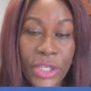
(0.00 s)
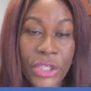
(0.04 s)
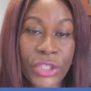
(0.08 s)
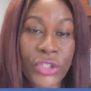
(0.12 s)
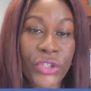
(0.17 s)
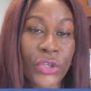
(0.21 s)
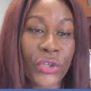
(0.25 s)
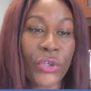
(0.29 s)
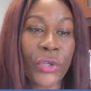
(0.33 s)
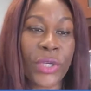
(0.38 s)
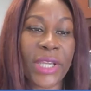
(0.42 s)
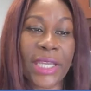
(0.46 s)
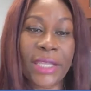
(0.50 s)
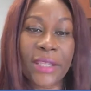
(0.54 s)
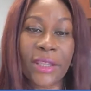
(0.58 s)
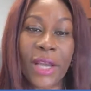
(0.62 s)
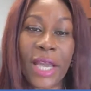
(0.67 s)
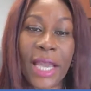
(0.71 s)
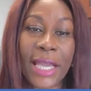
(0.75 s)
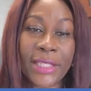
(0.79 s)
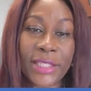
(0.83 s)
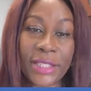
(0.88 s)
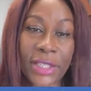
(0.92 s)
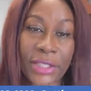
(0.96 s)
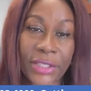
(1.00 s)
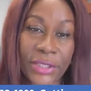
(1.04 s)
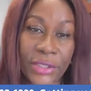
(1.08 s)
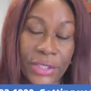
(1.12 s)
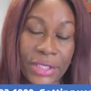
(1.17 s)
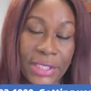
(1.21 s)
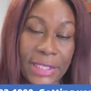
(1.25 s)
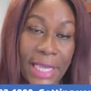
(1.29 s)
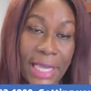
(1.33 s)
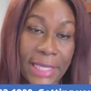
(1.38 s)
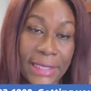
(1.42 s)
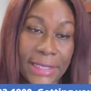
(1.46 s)
So you cannot adjust
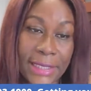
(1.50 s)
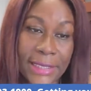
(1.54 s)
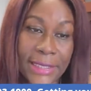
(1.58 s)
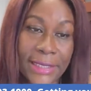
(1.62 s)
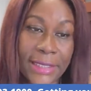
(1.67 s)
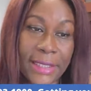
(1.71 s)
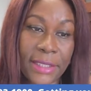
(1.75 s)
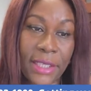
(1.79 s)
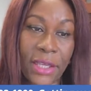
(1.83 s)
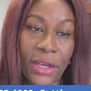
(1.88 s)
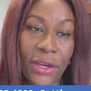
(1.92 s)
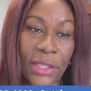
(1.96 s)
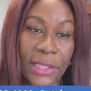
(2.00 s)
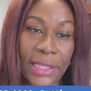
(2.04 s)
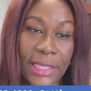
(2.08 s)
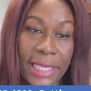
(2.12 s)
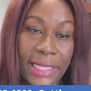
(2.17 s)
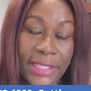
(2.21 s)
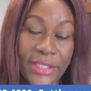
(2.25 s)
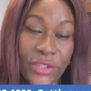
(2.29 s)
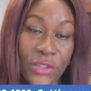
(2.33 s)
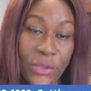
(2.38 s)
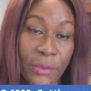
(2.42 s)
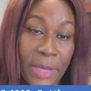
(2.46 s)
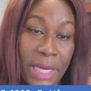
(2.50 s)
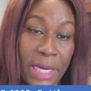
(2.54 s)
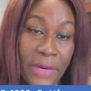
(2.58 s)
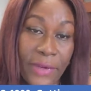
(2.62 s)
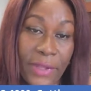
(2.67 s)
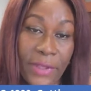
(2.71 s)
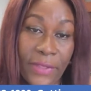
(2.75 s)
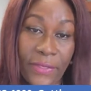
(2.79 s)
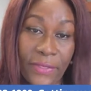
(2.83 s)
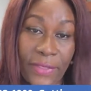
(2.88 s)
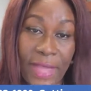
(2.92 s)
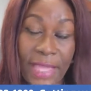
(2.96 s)
your status unless you
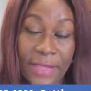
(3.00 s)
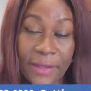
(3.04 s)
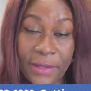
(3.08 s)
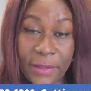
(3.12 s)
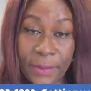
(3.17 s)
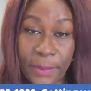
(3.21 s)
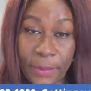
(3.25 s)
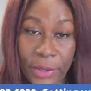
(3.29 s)
marry that